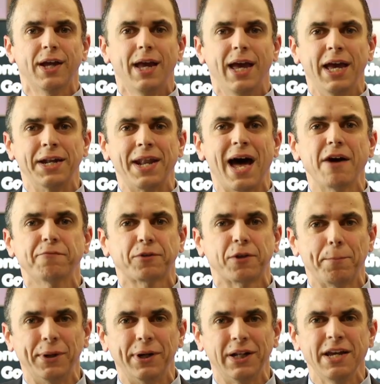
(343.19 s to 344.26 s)
and after
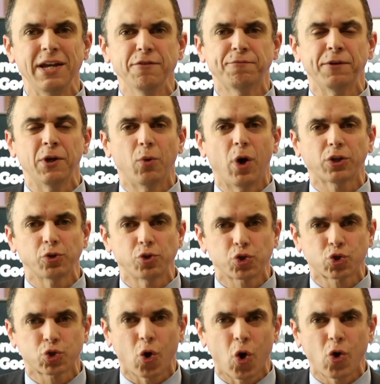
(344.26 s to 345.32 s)
believing, what
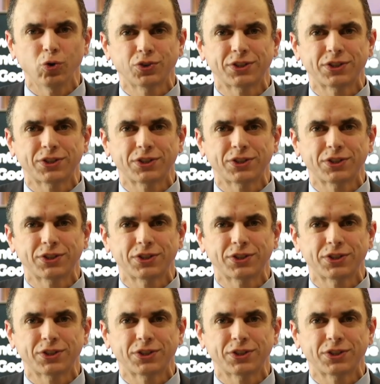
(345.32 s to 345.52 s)
shows